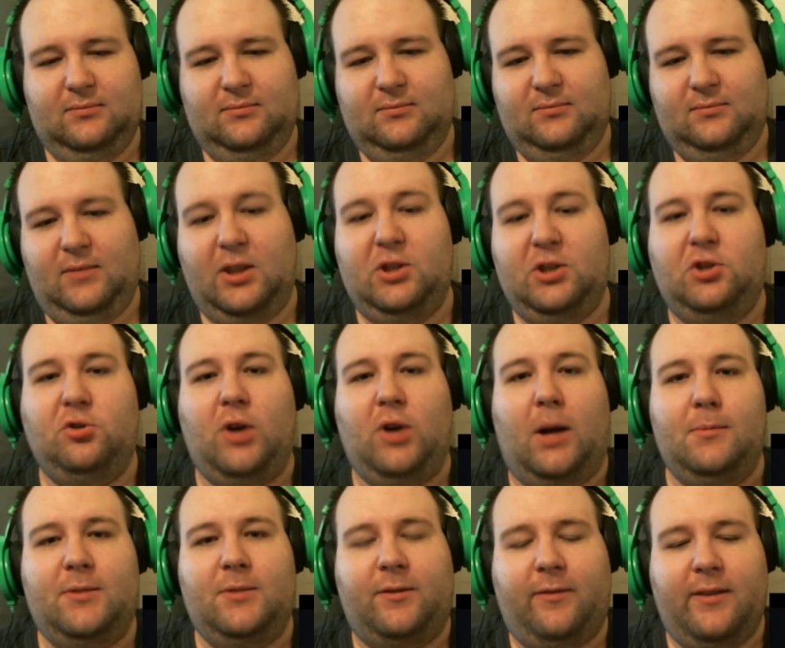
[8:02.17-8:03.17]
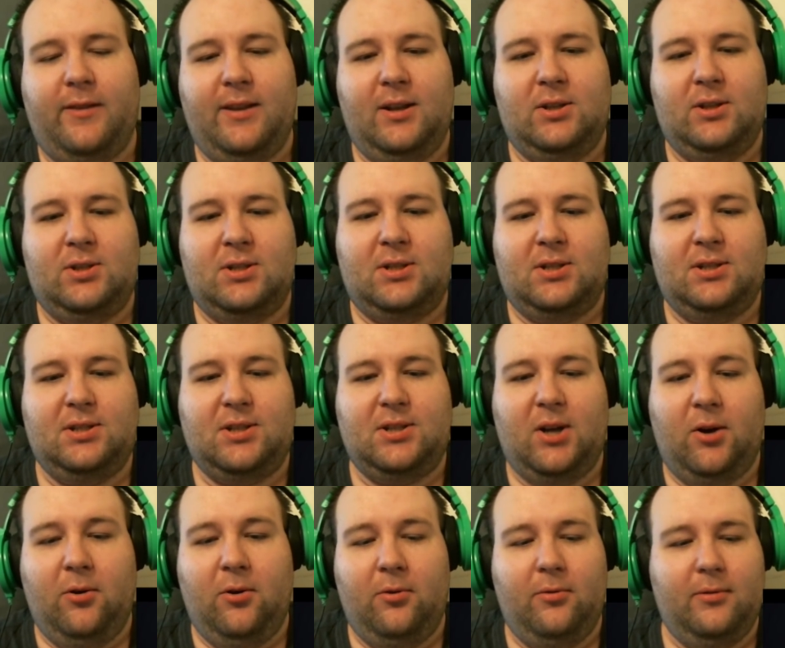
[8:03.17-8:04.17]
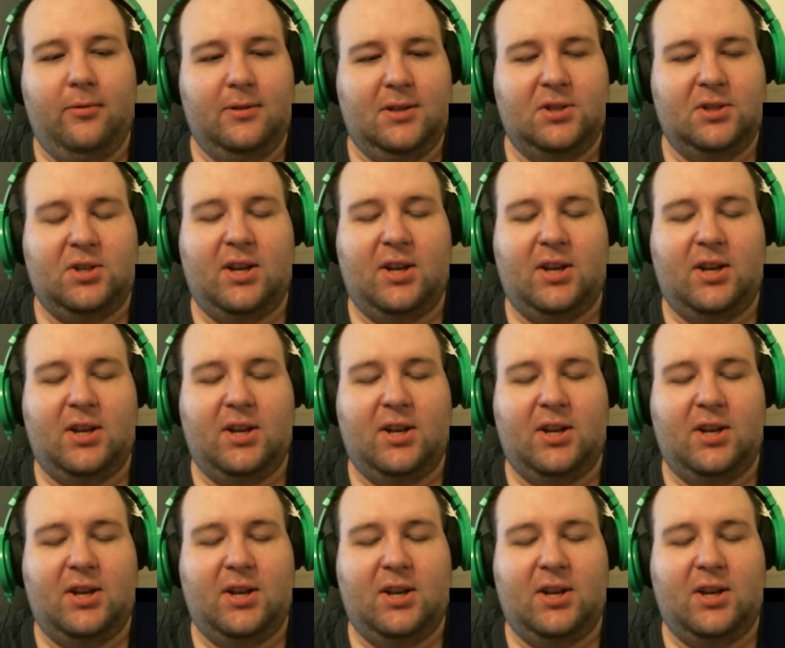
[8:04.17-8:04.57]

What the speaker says: The drums for this is such an